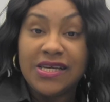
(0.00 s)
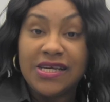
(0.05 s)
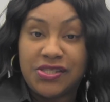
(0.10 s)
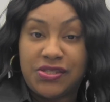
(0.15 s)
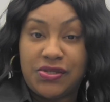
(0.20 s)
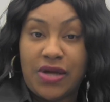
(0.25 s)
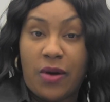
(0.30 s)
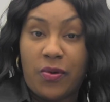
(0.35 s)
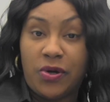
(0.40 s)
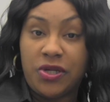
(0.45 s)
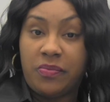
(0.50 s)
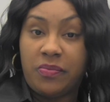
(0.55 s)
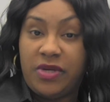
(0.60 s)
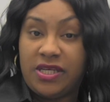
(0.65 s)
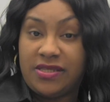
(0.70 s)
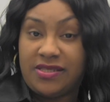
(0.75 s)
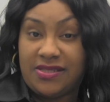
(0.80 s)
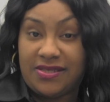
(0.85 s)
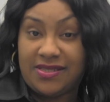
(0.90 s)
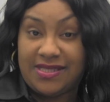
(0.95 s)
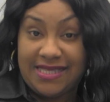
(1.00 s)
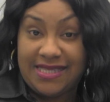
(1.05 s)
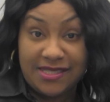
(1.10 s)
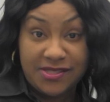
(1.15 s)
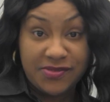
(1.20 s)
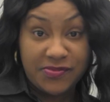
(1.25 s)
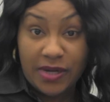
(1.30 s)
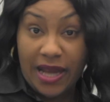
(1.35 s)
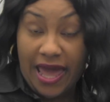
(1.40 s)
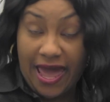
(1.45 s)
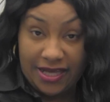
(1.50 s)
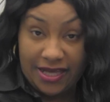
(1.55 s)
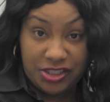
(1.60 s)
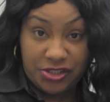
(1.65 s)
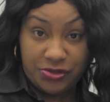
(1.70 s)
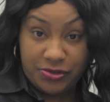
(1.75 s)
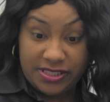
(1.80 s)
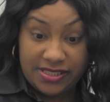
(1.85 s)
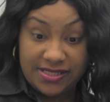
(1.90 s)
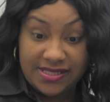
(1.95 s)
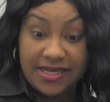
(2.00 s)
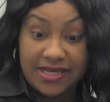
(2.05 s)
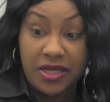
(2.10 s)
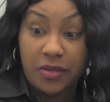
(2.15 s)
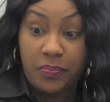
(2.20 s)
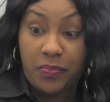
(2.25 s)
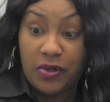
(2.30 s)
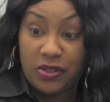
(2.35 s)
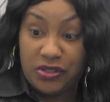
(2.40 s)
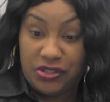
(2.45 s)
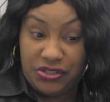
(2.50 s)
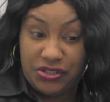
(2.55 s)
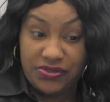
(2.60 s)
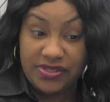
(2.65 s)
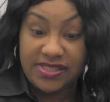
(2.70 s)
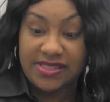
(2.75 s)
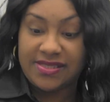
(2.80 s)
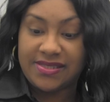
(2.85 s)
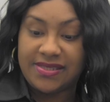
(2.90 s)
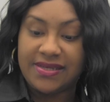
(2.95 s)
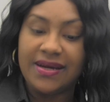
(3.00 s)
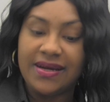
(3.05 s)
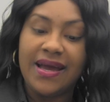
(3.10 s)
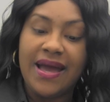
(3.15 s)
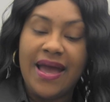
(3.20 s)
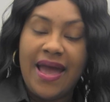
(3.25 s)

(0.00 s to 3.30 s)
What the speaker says: So I want to be a successful actress and a producer,